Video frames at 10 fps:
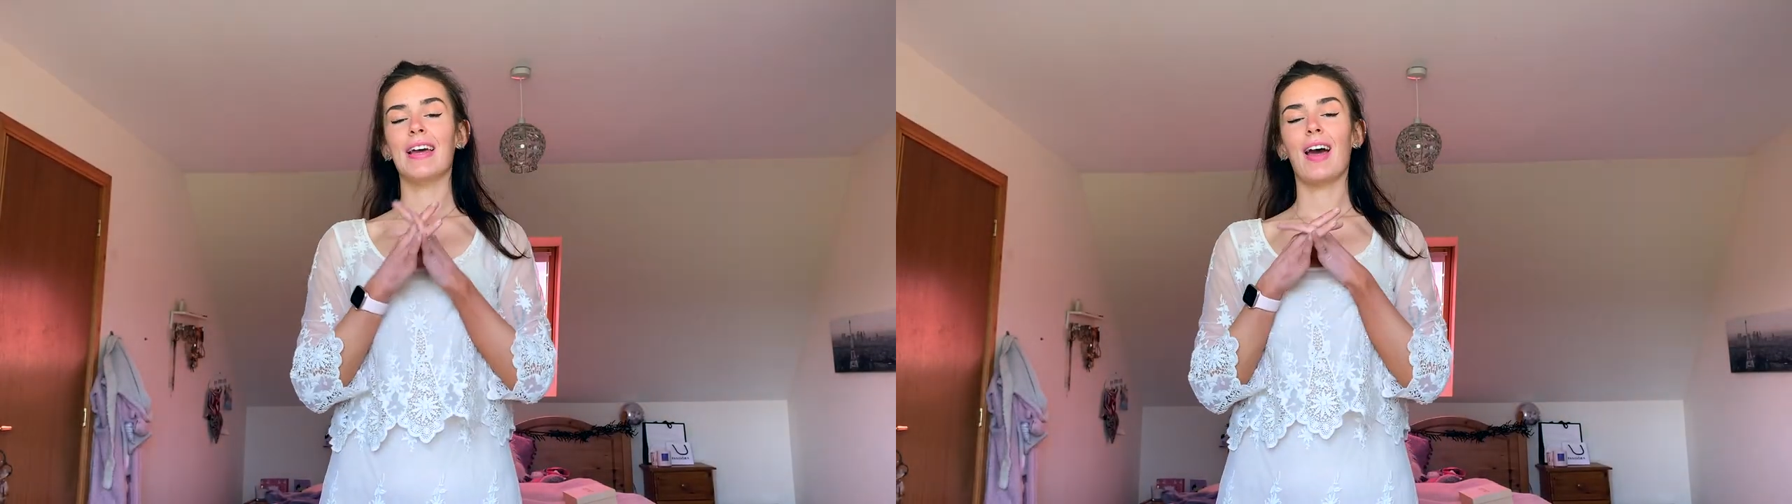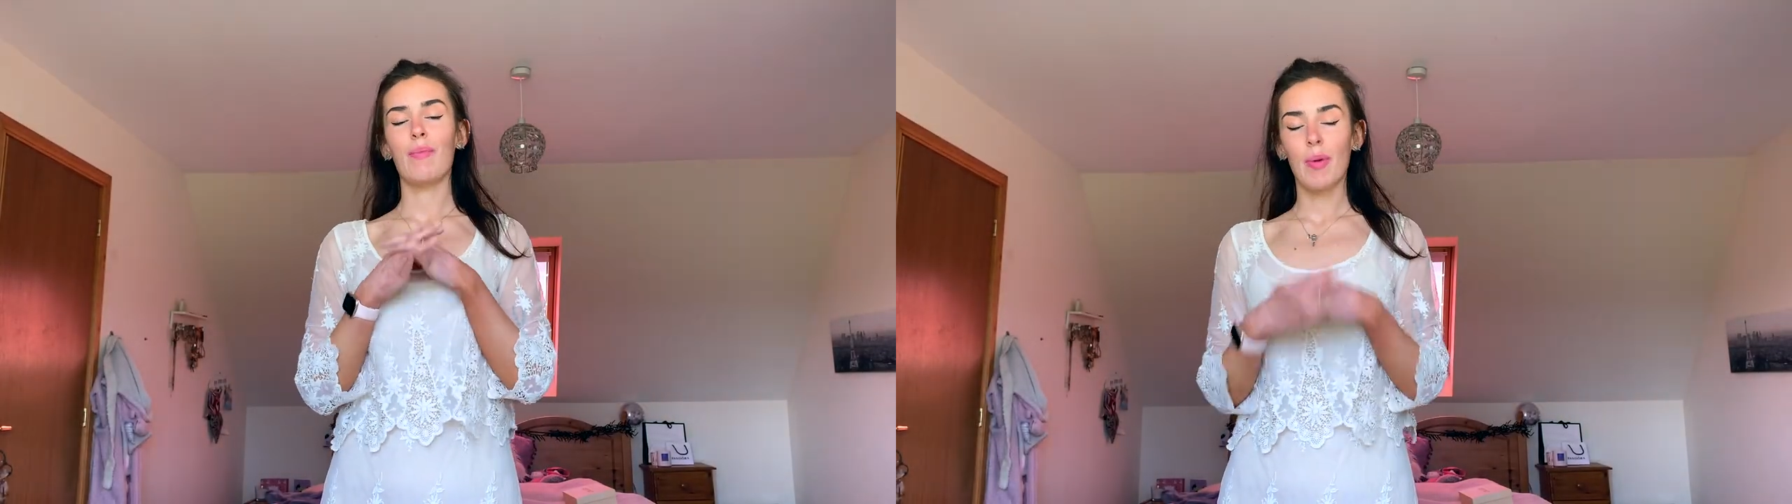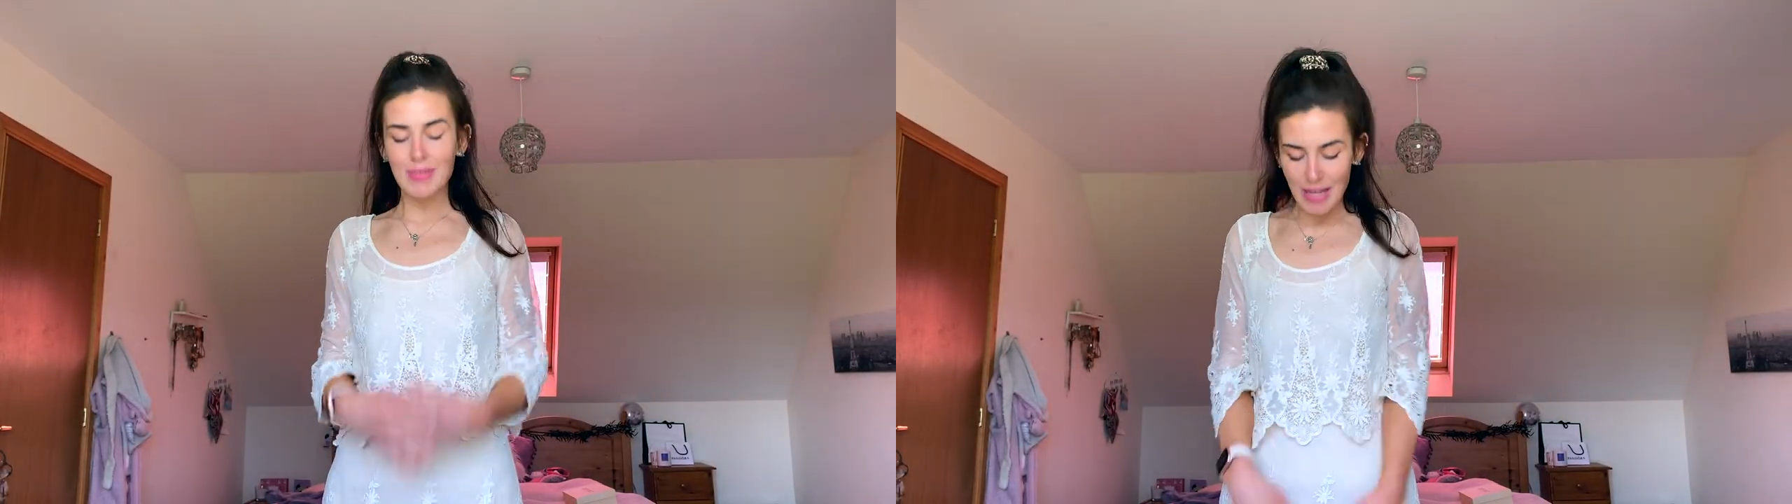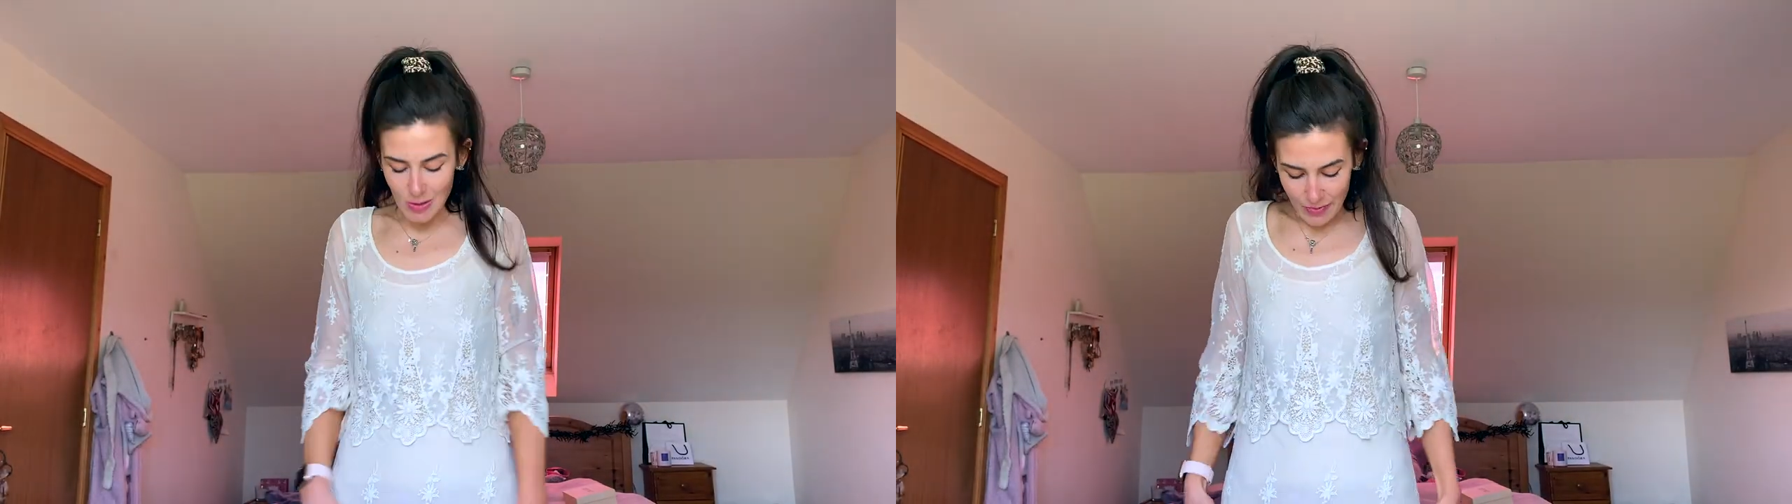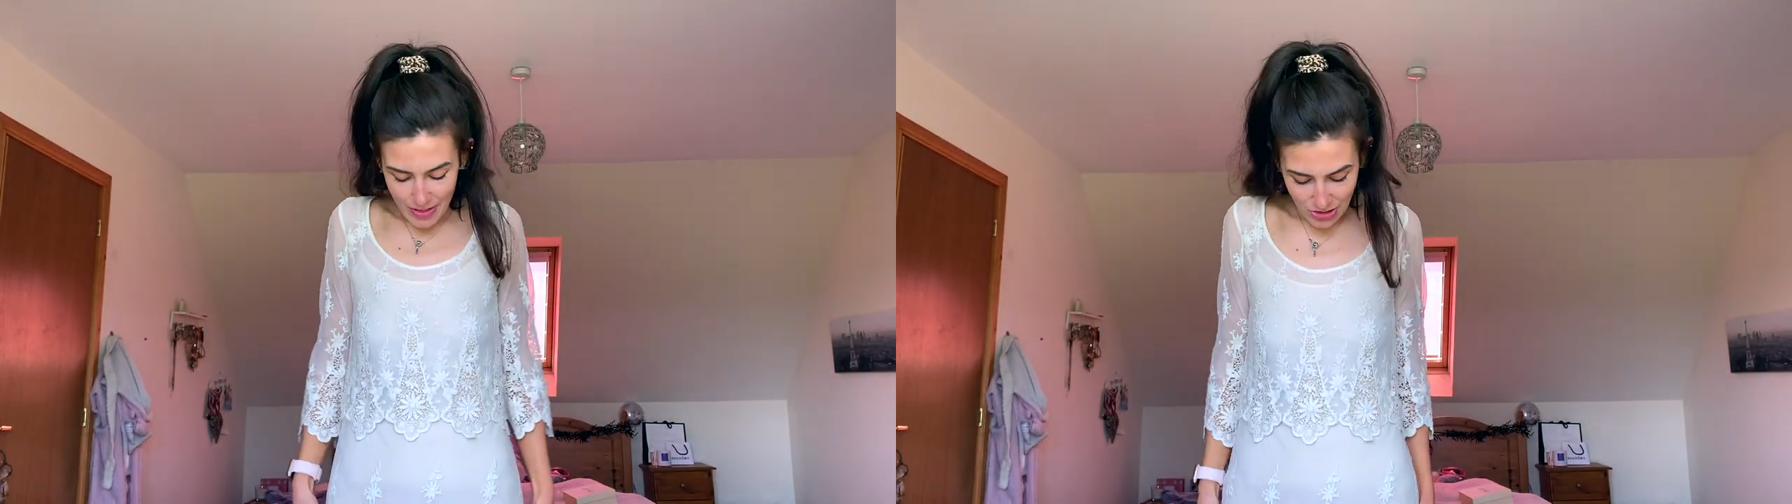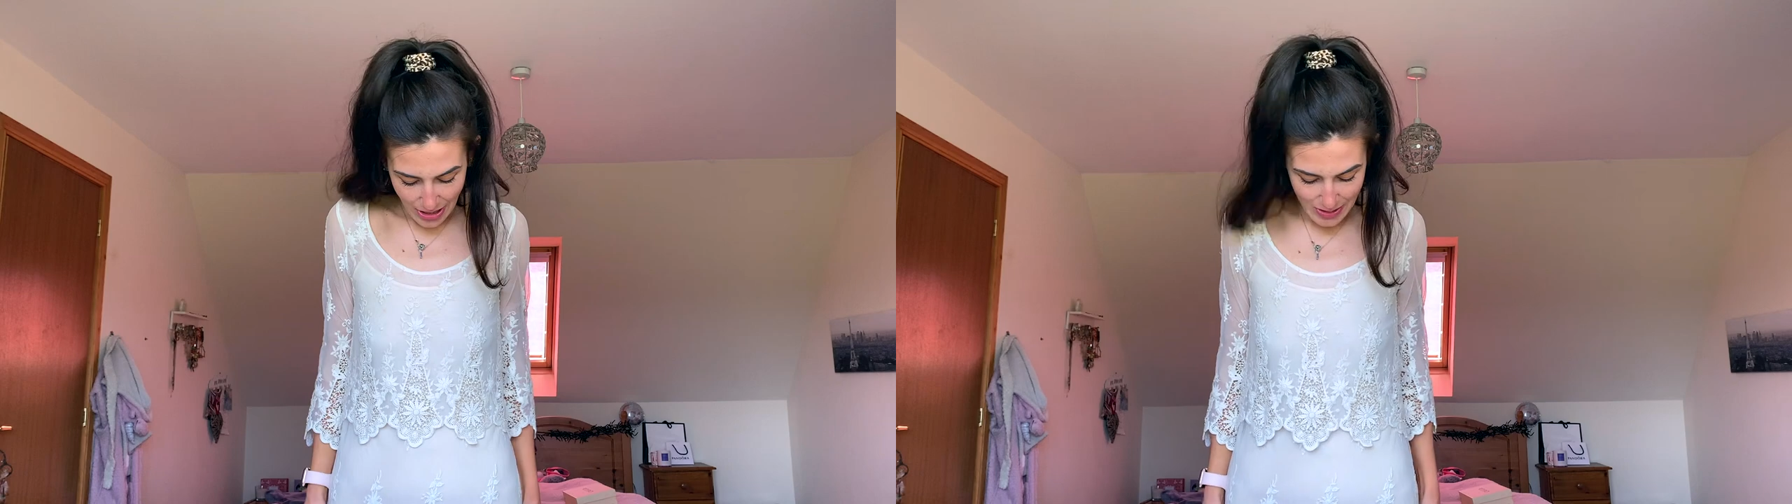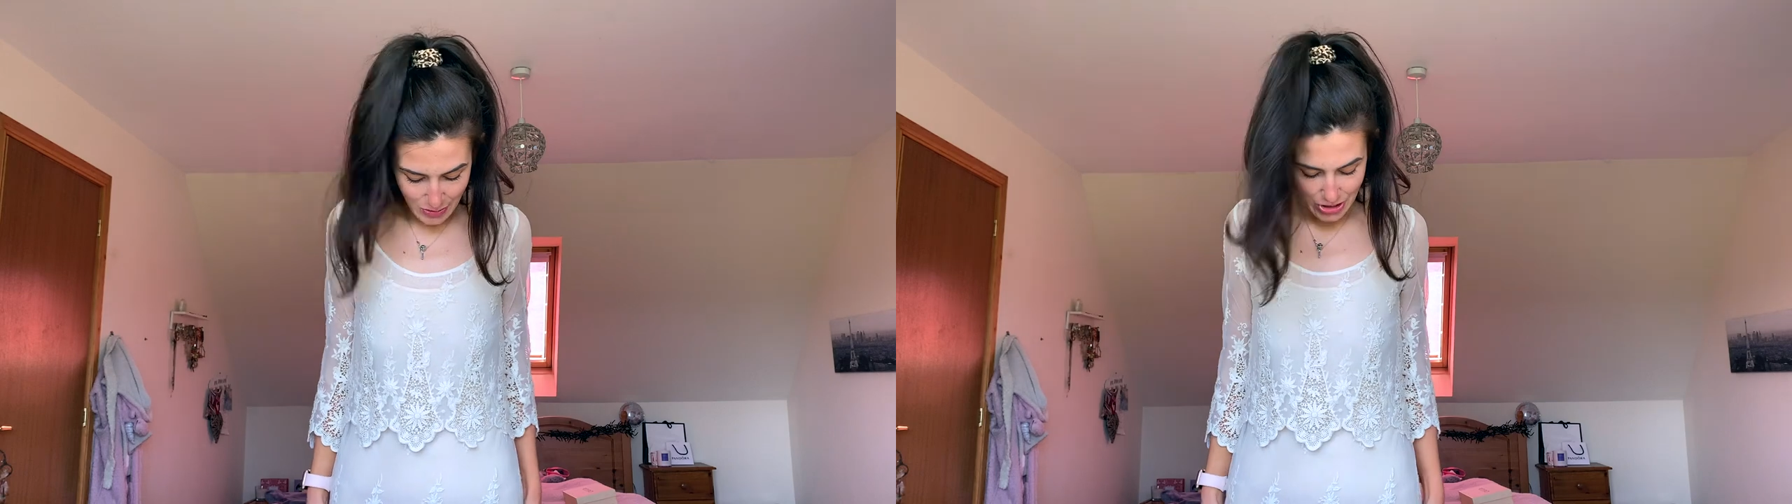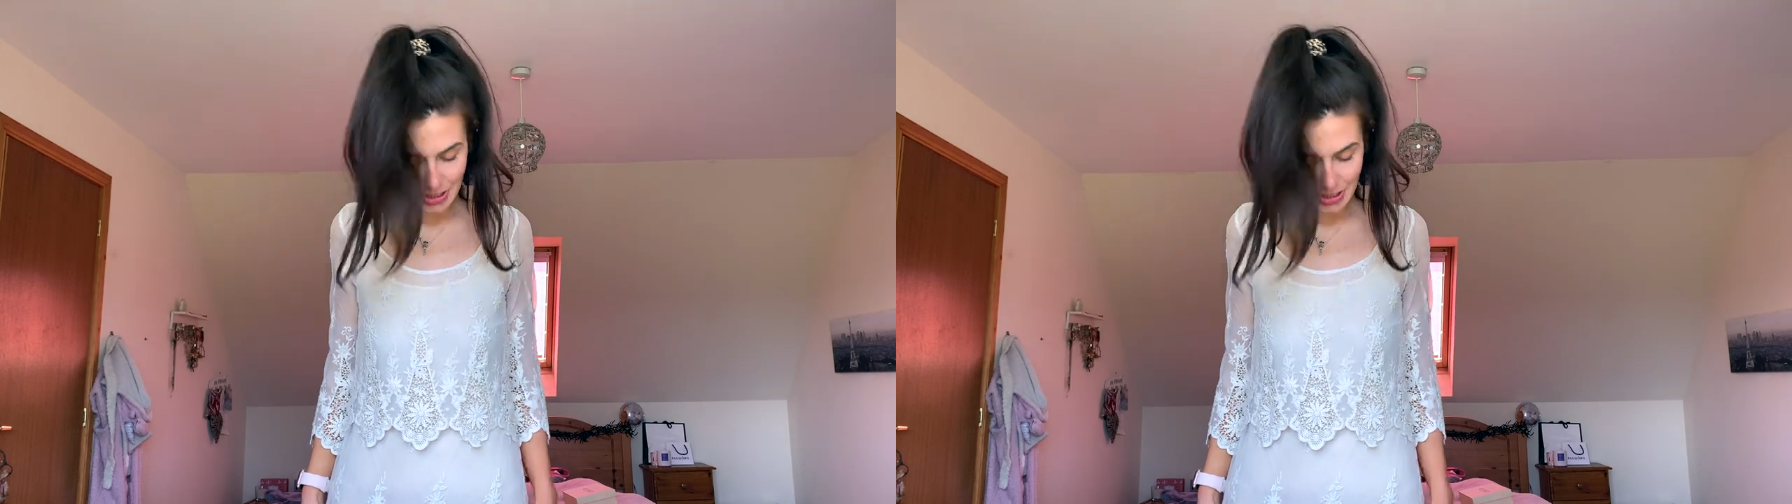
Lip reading: and I'm obsessed with this dress, which